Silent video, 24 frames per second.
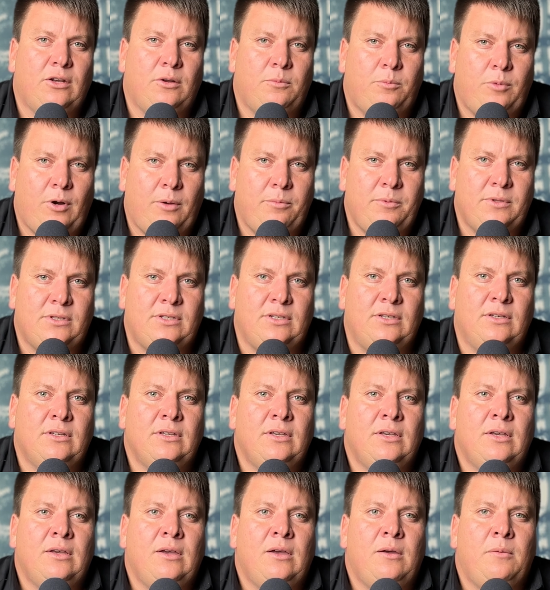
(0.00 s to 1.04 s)
property,
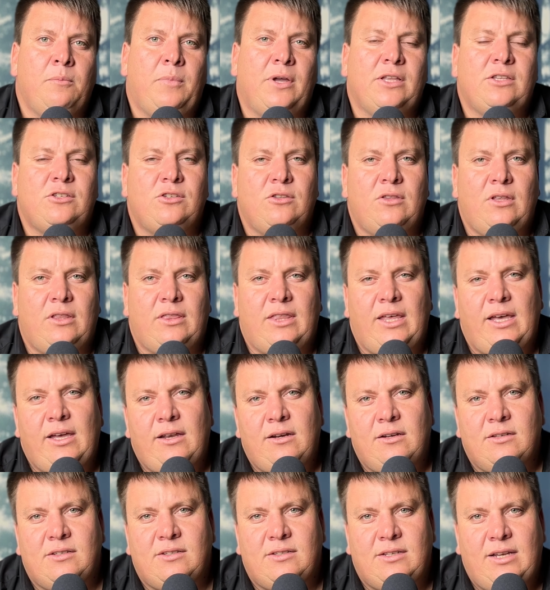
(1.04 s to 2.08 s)
but so that they
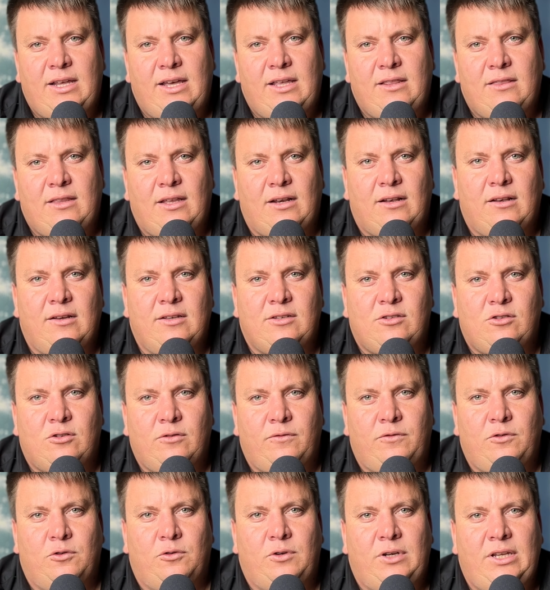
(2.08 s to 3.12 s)
understand that list
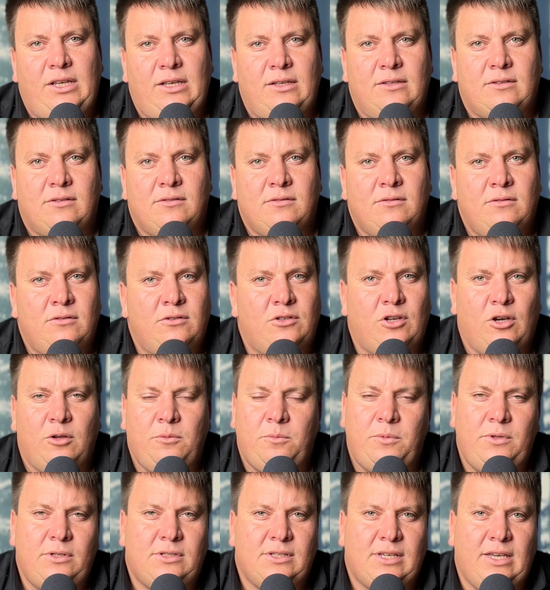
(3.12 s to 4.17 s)
of your needs.
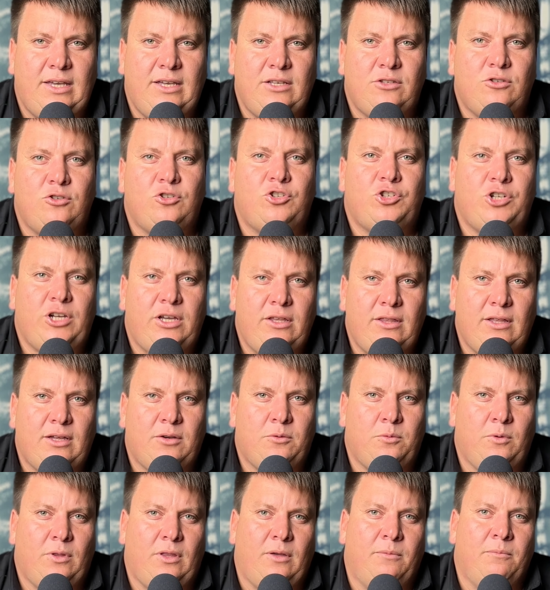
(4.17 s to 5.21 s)
Don't be scared to share
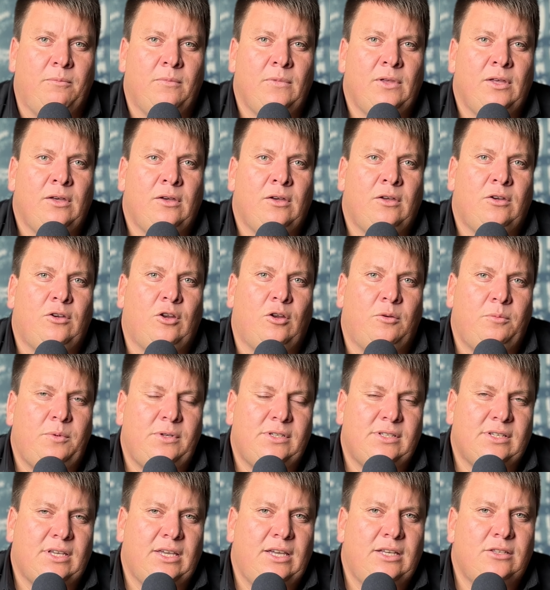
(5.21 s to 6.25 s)
that with them. Don't be
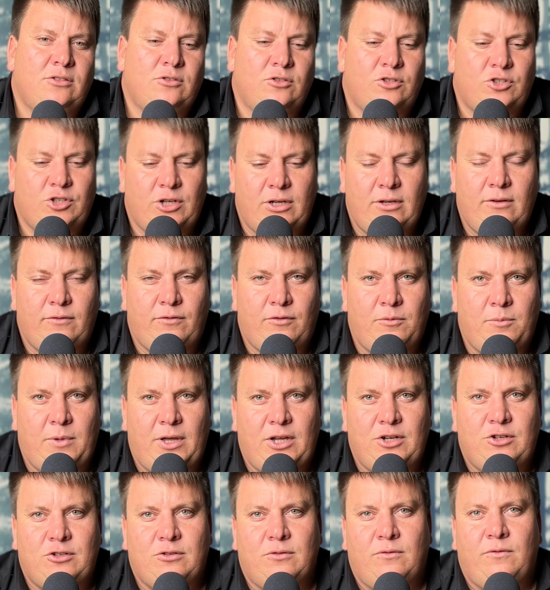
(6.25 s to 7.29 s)
scared to share
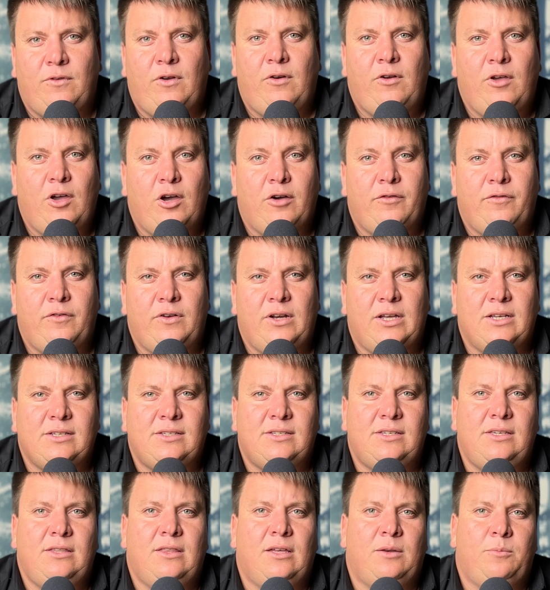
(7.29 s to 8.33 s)
information. Very often I
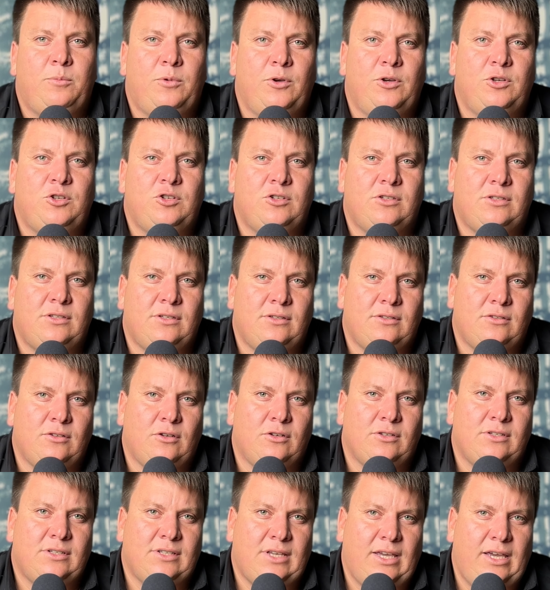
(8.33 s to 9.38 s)
see that purchasers
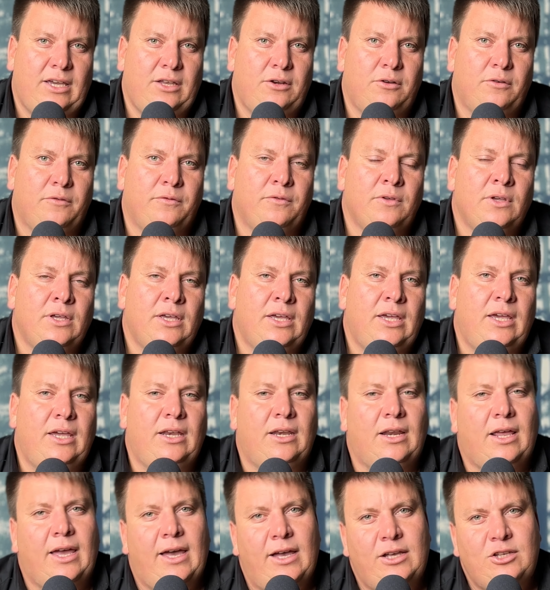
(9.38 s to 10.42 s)
are scared of
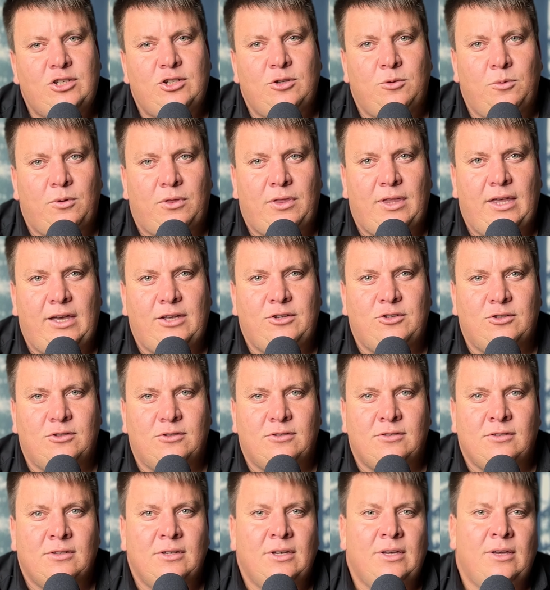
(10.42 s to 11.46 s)
engaging with
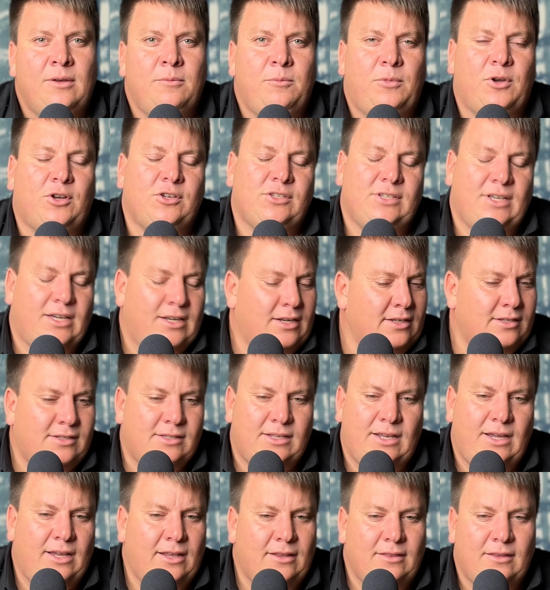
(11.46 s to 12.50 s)
agents because I
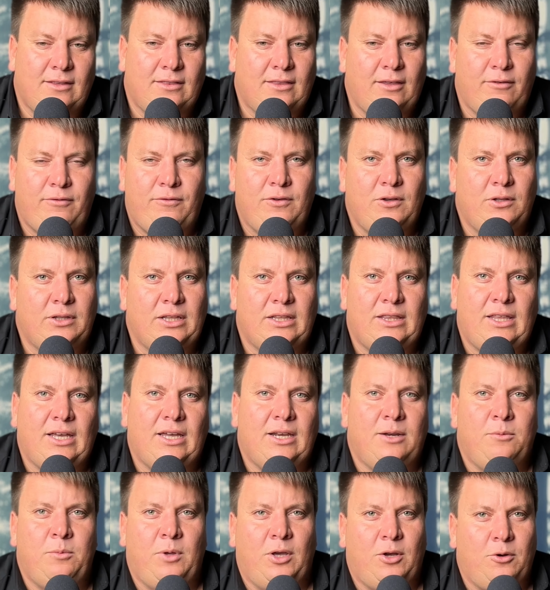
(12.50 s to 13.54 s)
understand that they feel that they're
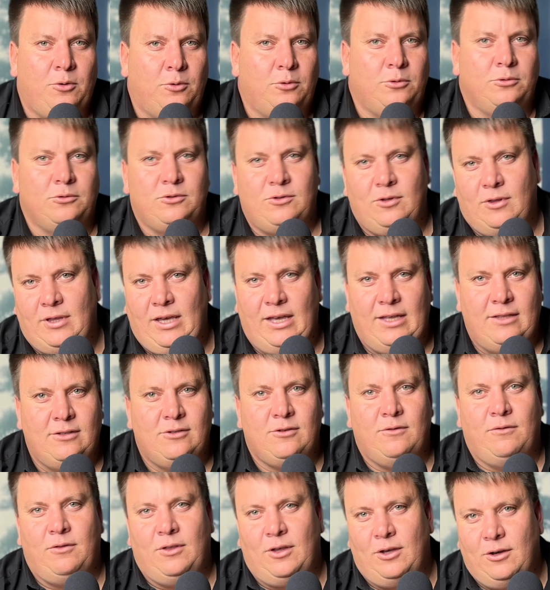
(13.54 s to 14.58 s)
going to be called to the ends
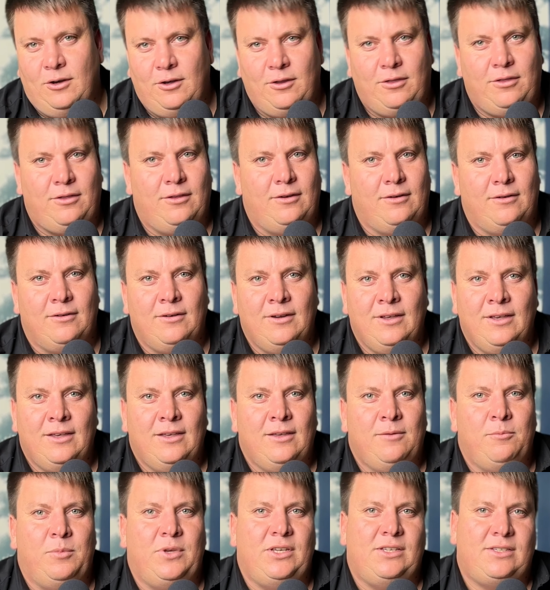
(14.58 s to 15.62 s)
of the earth and
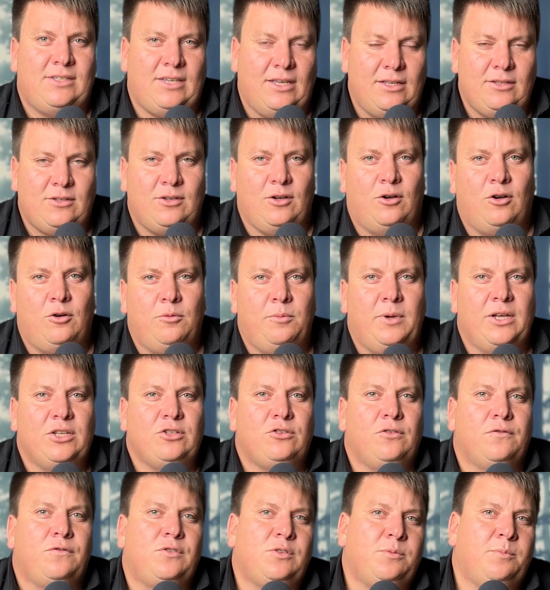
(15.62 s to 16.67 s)
be sent a whole
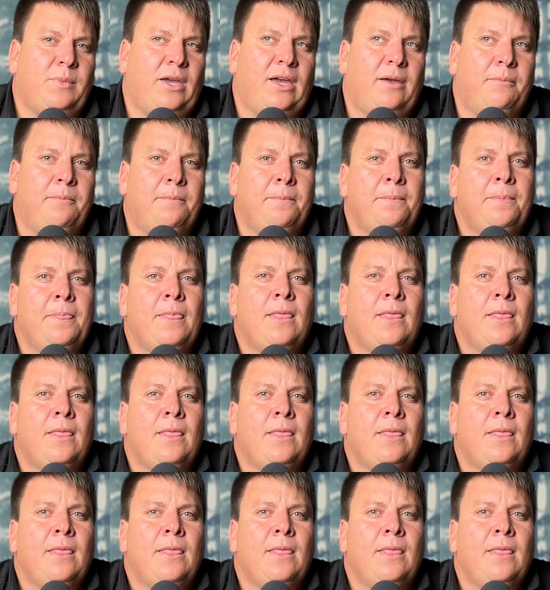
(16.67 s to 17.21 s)
bunch of spam.